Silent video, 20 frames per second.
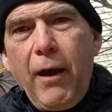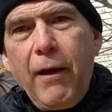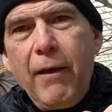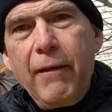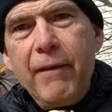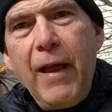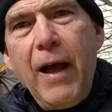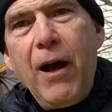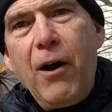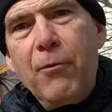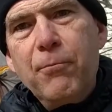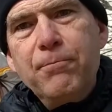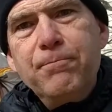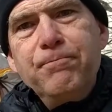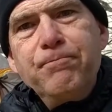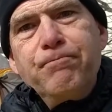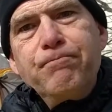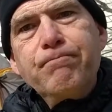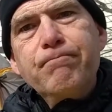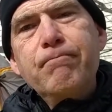Now,
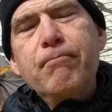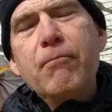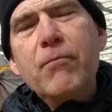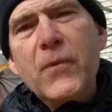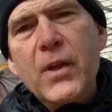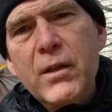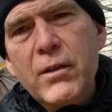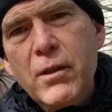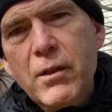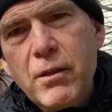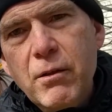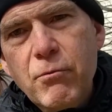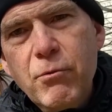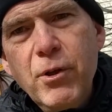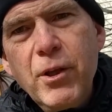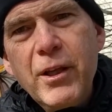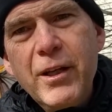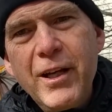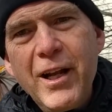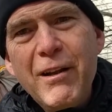the
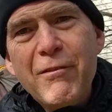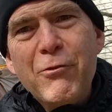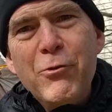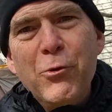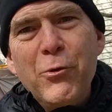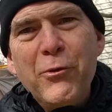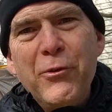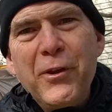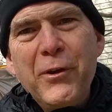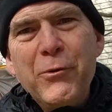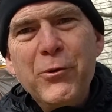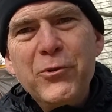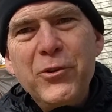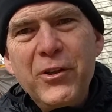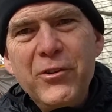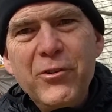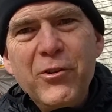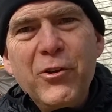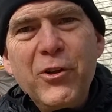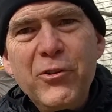really kind of cool thing was,
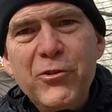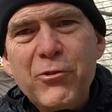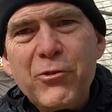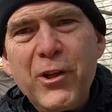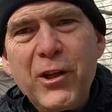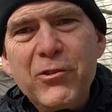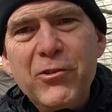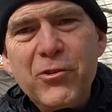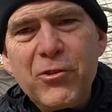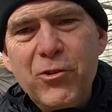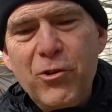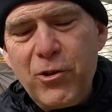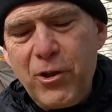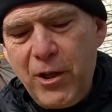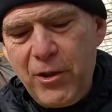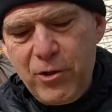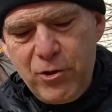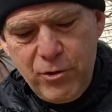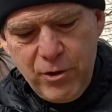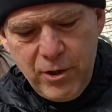these are lessons learned on
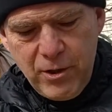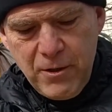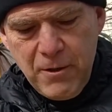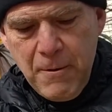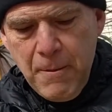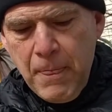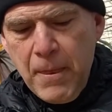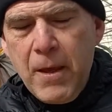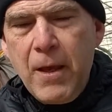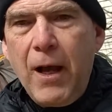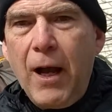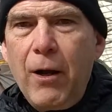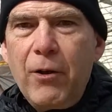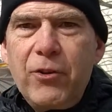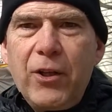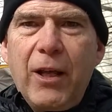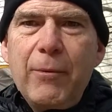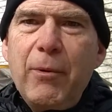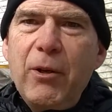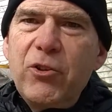the trail. I
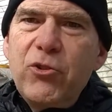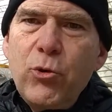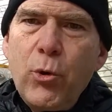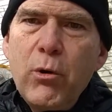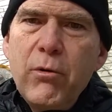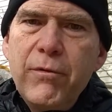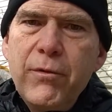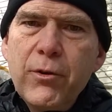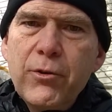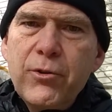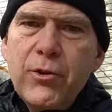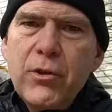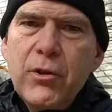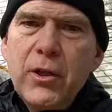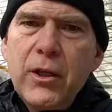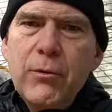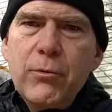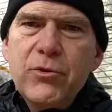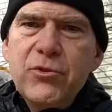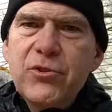had my solar filter.
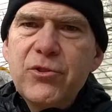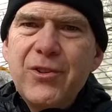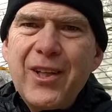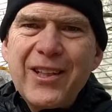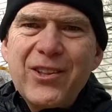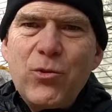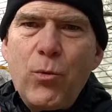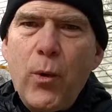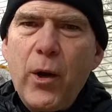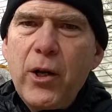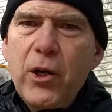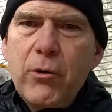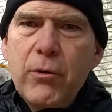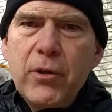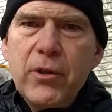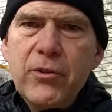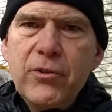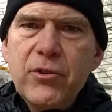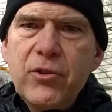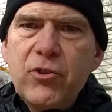It was like 20
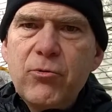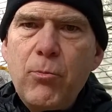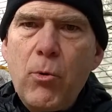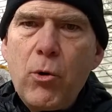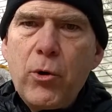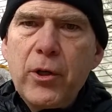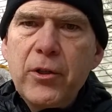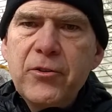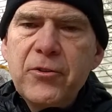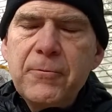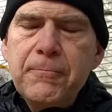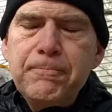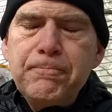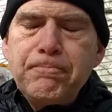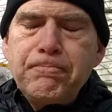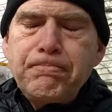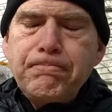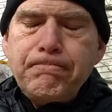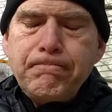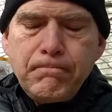degrees in the Smokies.
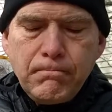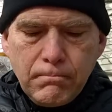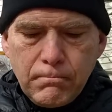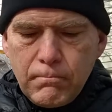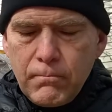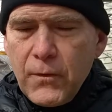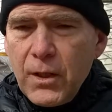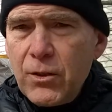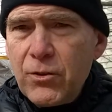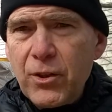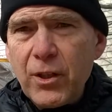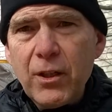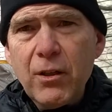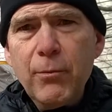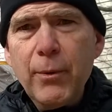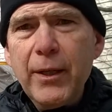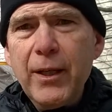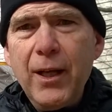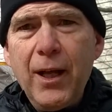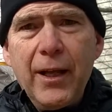It's like, oh
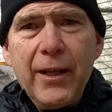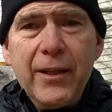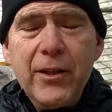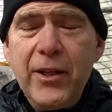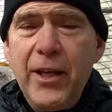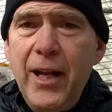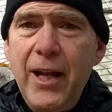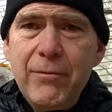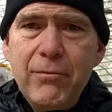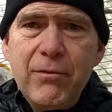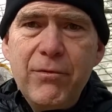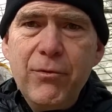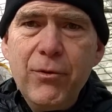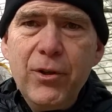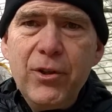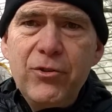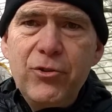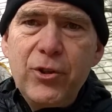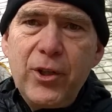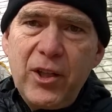my God, you can't have it
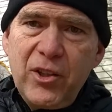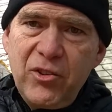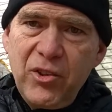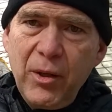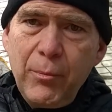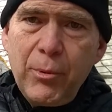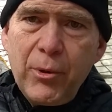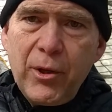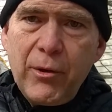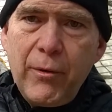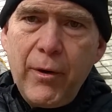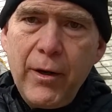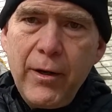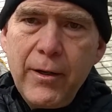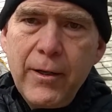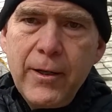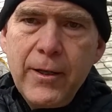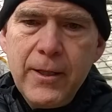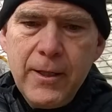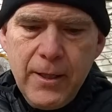freeze, so you got to sleep with it, right?
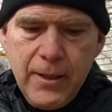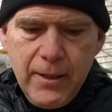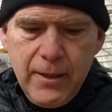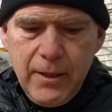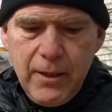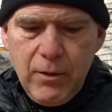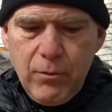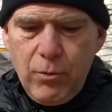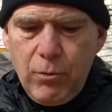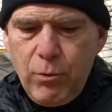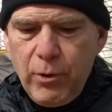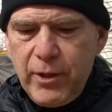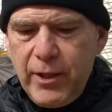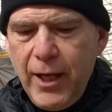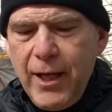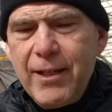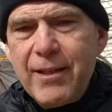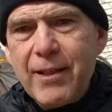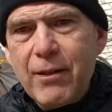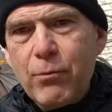Well, what
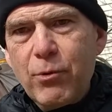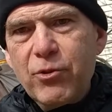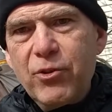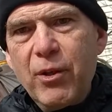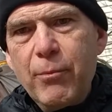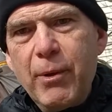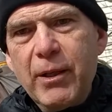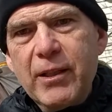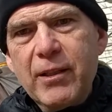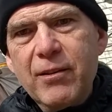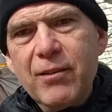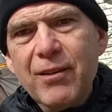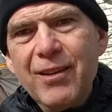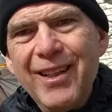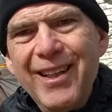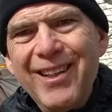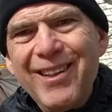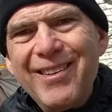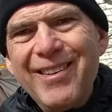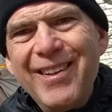they did was they made this
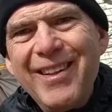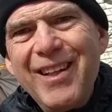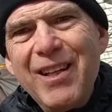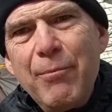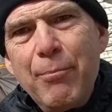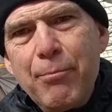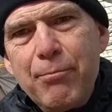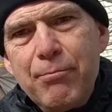little teeny